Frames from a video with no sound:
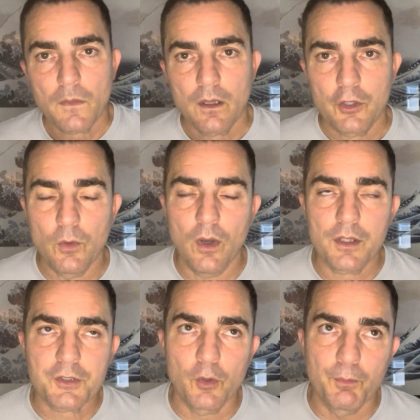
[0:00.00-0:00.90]
You
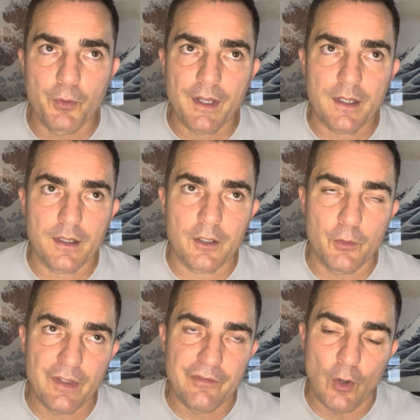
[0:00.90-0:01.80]
also you
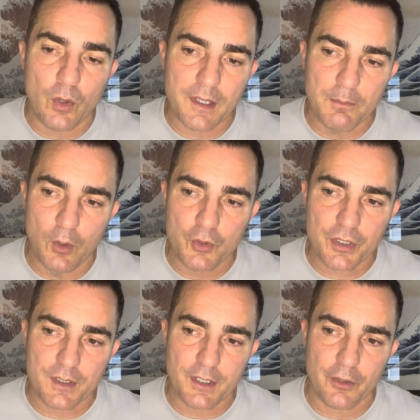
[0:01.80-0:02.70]
evoke
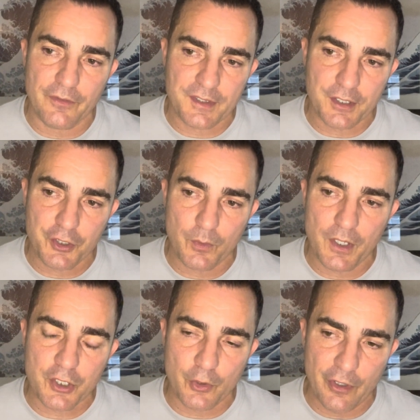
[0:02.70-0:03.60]
emotions out of a
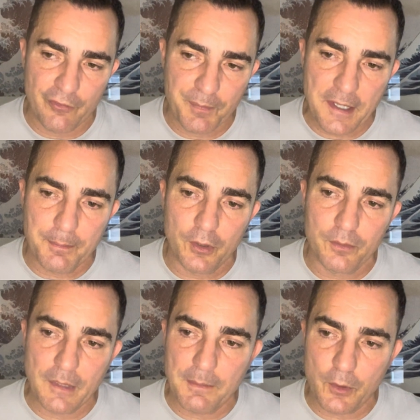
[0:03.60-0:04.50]
situation or out of people,
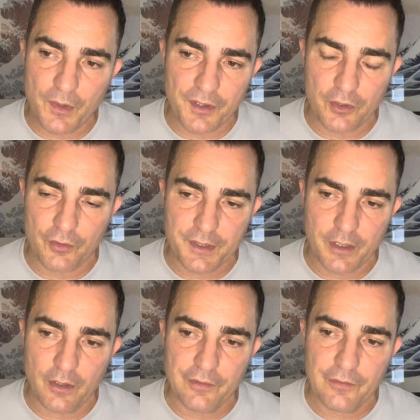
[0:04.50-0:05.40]
maybe within
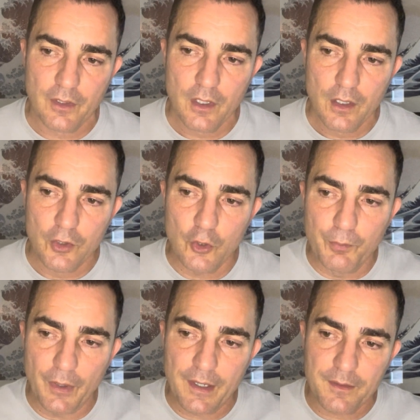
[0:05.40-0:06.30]
yourself. You
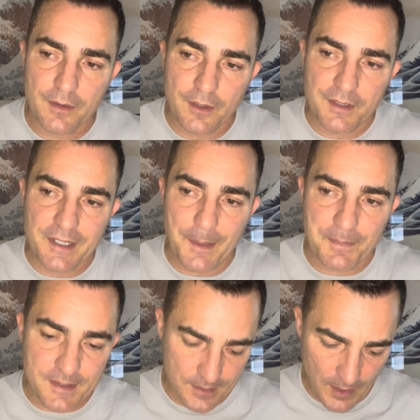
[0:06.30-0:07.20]
bring the
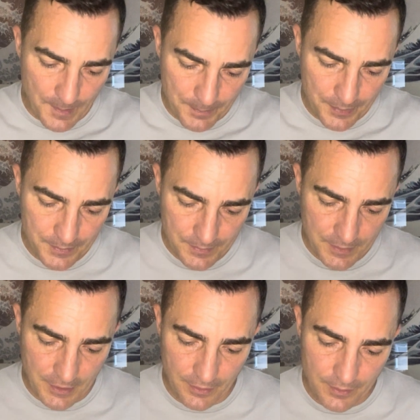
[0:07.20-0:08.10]
depths up
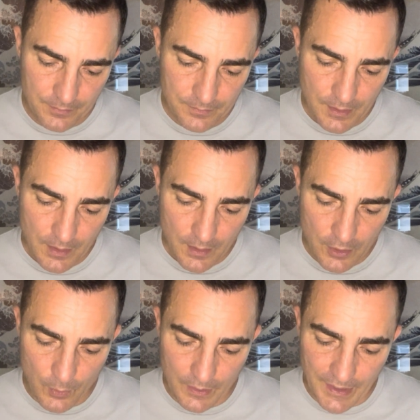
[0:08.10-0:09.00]
here.
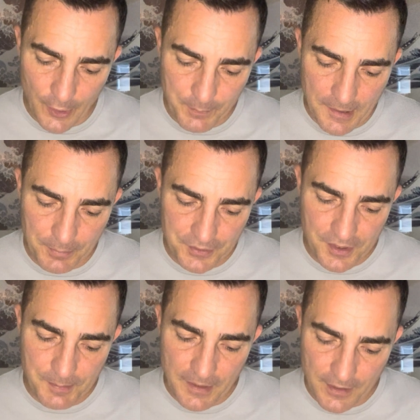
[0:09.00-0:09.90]
You allow people to
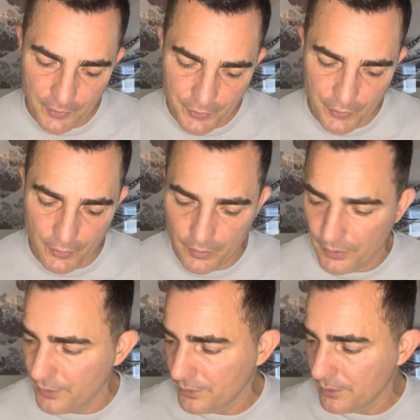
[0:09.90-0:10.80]
speak their truth.